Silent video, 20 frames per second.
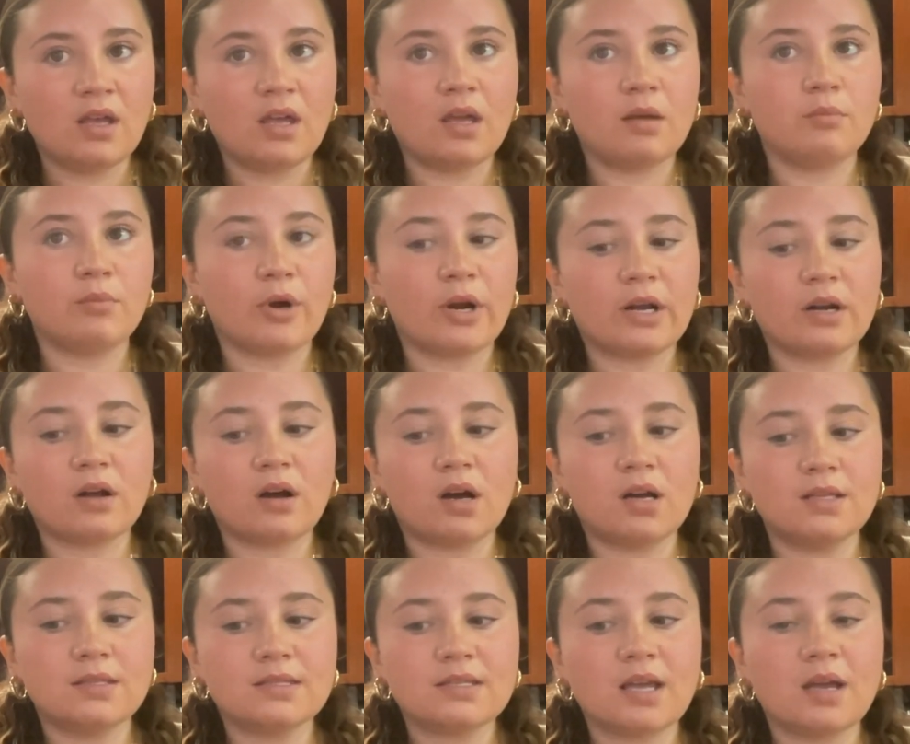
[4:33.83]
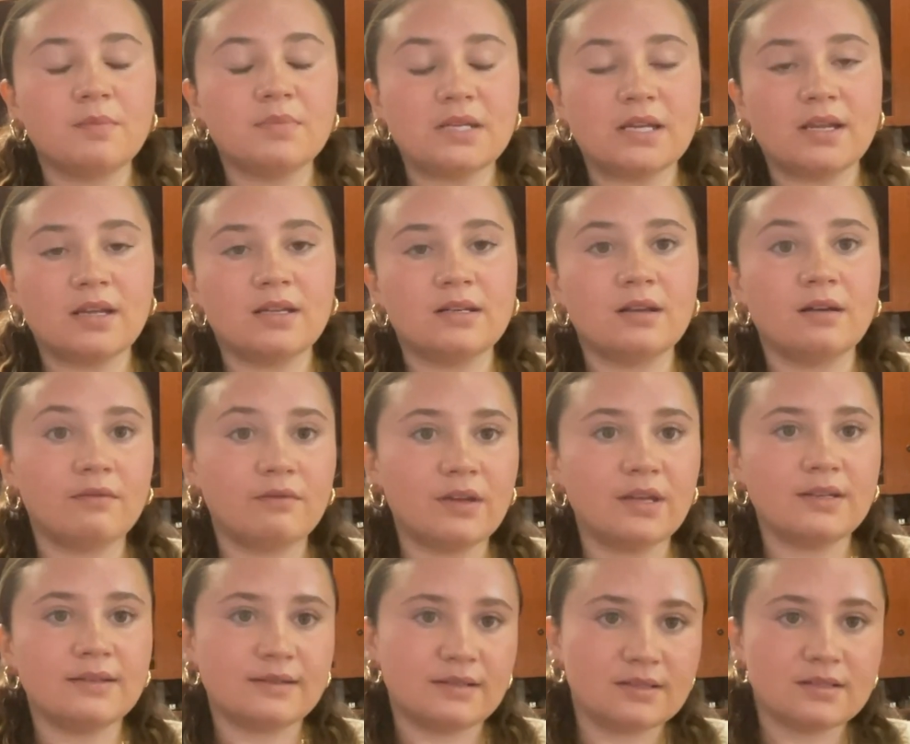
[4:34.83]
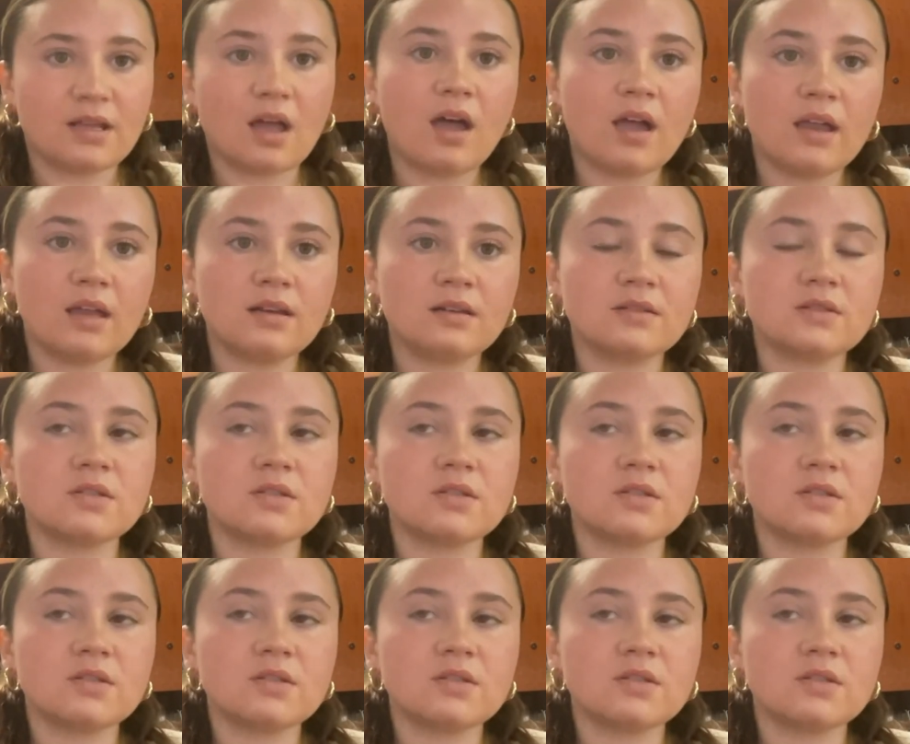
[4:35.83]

and brand concept and event design.